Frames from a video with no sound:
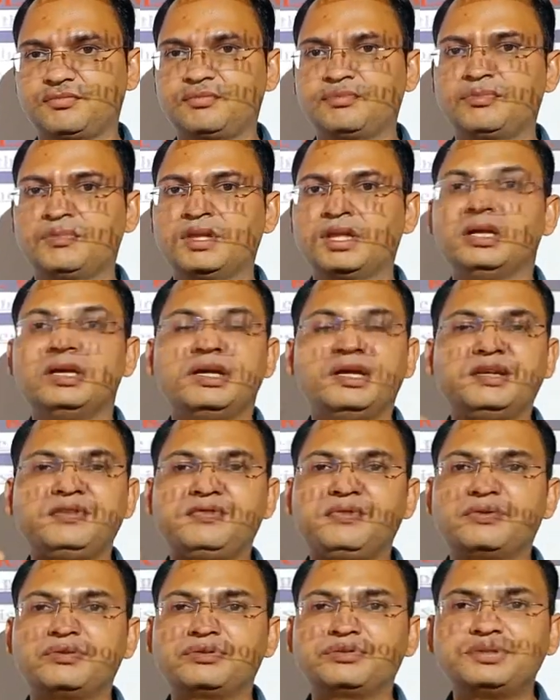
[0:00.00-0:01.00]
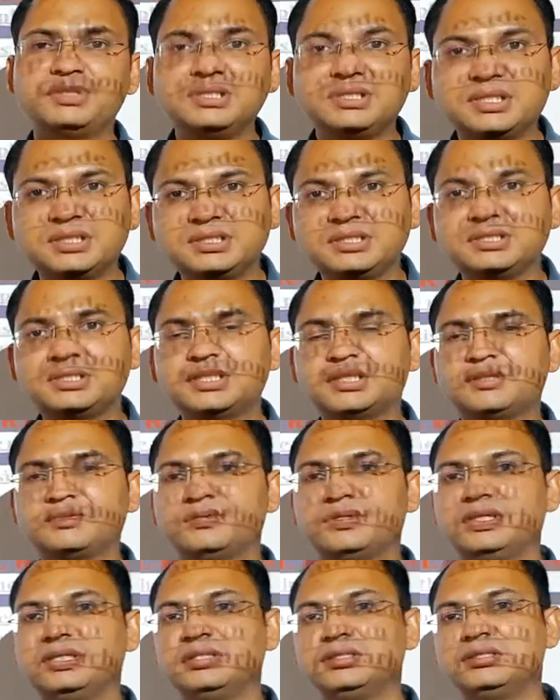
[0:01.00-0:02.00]
In photosynthesis,
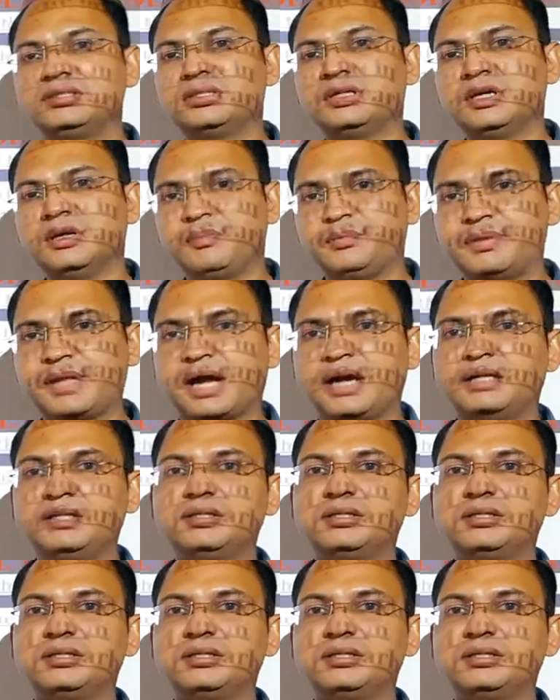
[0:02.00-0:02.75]
students, plant